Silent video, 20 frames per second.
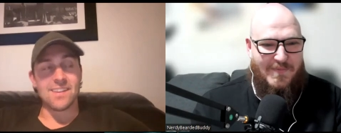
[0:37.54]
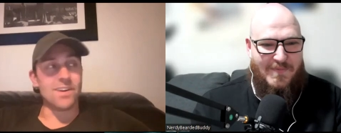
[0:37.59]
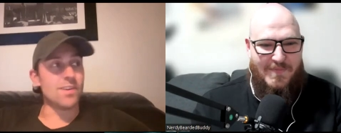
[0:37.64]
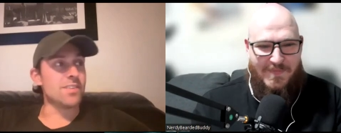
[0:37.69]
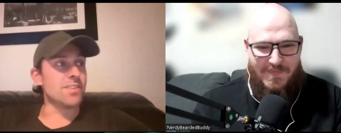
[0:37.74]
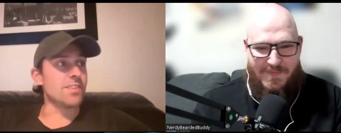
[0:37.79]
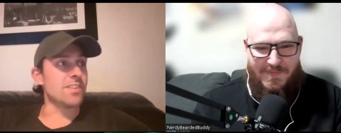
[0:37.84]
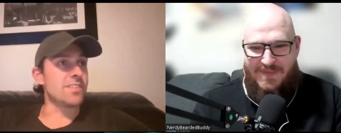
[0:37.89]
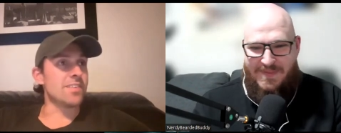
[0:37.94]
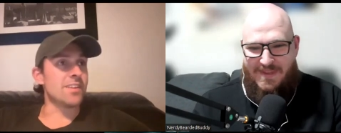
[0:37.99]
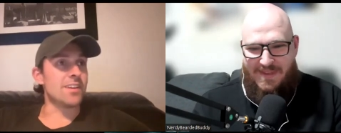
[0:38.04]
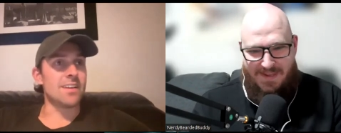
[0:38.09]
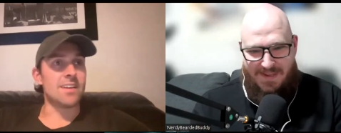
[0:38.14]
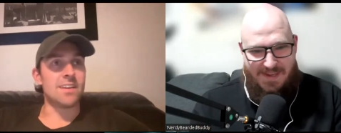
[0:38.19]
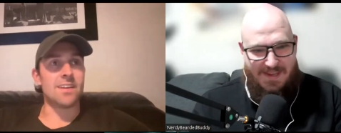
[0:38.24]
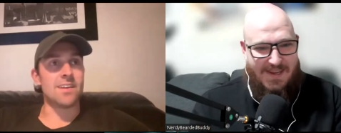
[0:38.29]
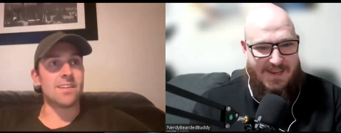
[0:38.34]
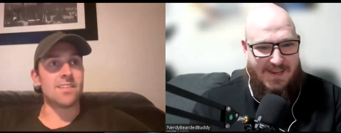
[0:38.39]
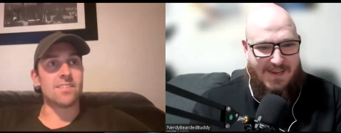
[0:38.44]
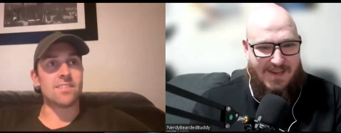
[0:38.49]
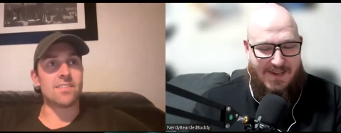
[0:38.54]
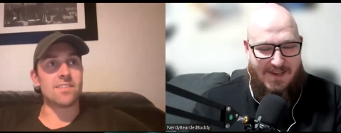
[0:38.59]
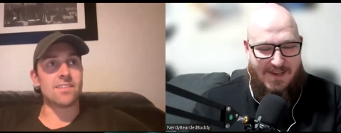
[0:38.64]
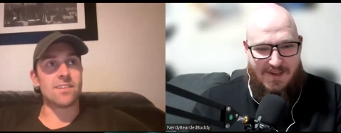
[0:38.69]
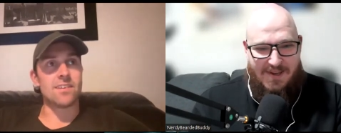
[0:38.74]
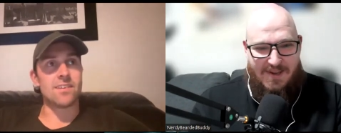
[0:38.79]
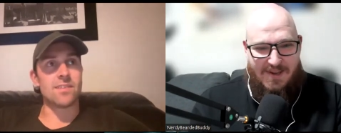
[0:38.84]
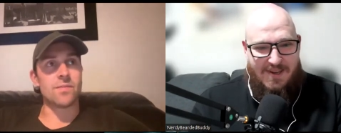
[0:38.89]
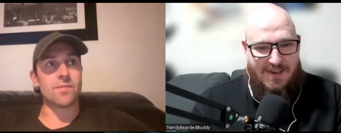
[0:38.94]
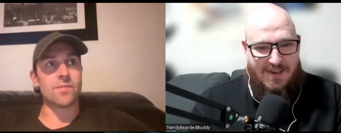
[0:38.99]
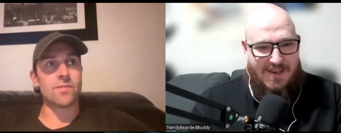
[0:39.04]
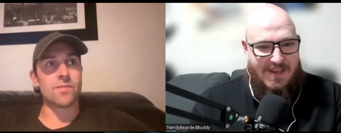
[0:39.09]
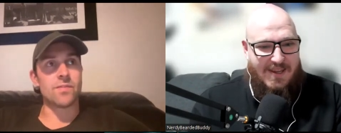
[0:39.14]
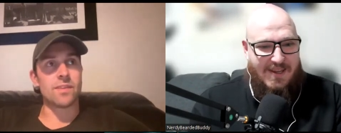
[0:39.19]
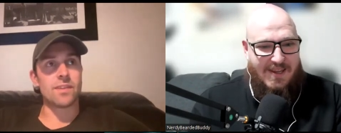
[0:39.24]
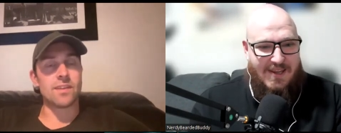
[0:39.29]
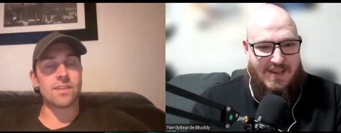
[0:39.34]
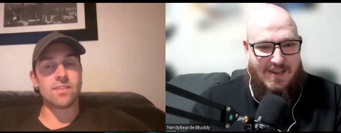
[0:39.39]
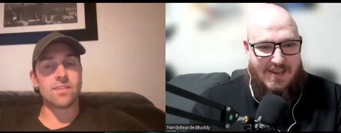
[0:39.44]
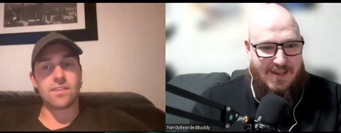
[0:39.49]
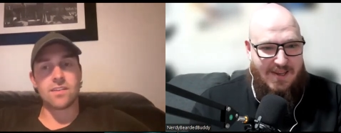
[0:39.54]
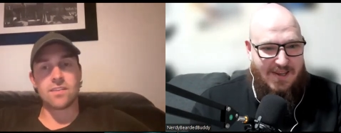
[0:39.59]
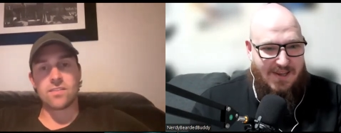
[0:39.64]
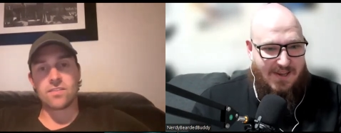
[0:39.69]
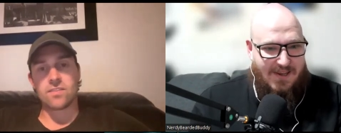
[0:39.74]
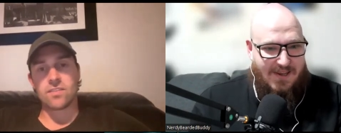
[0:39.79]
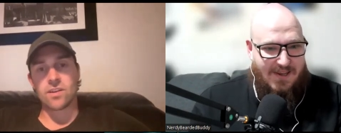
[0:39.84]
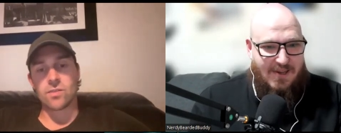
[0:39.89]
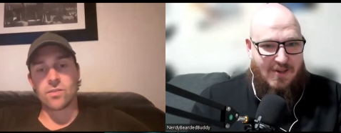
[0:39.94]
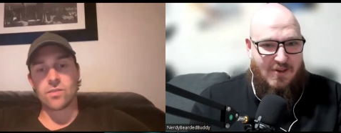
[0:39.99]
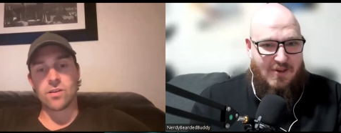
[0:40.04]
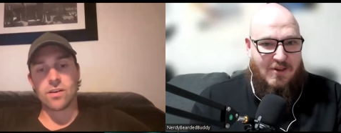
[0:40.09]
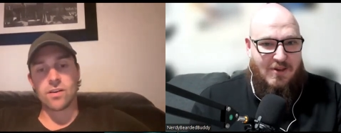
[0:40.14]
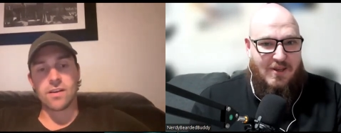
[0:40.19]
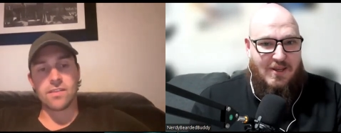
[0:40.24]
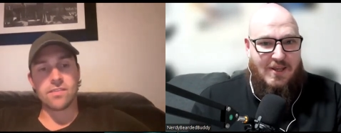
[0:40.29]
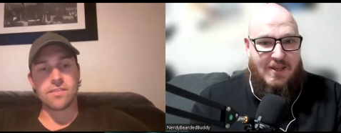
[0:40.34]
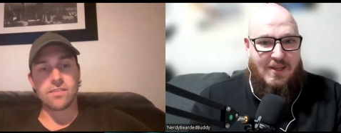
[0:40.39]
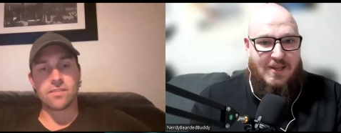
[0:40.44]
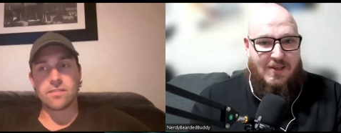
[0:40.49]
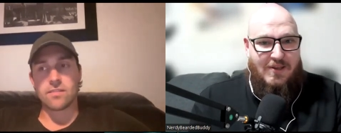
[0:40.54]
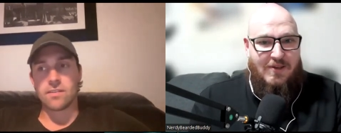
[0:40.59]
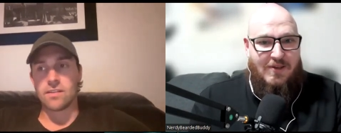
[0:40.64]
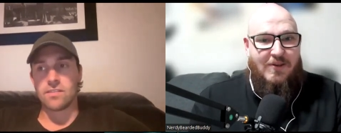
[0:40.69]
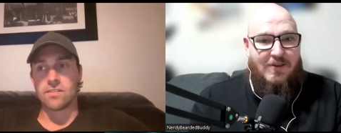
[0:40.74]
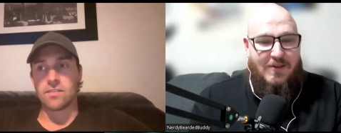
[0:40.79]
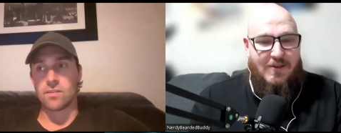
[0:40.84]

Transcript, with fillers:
Speaker 1: no, as I say, it's um, it's it's so nice.